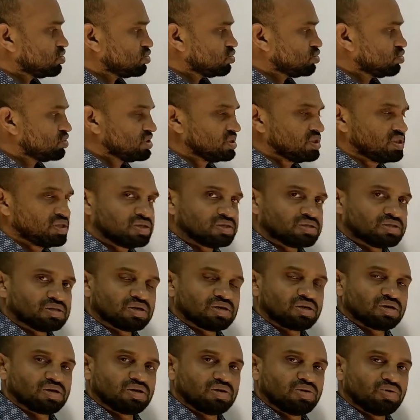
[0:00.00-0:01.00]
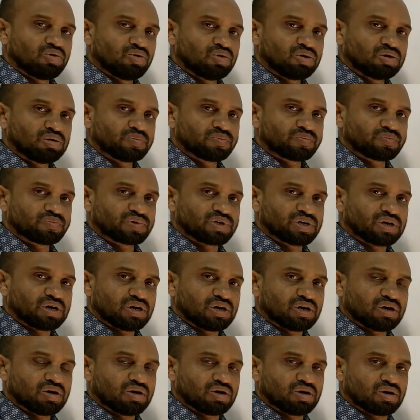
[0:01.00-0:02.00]
with this lone pair
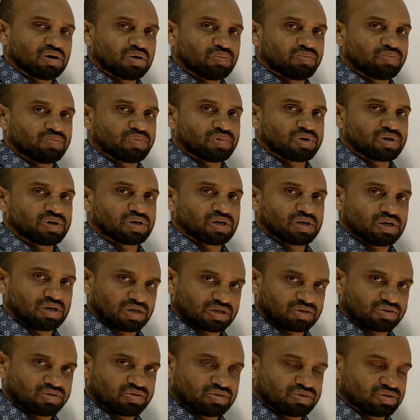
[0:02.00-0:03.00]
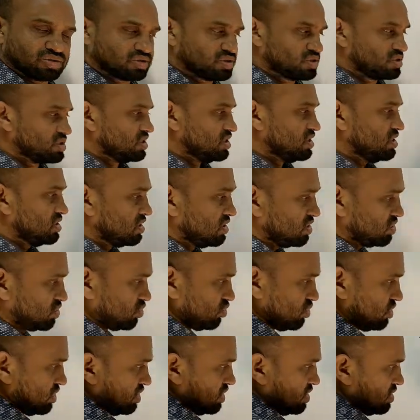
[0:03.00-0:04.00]
of electrons in this
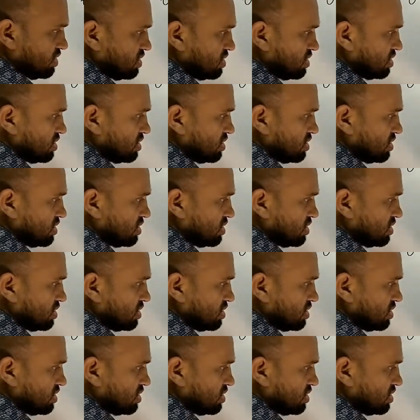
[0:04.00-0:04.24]
way.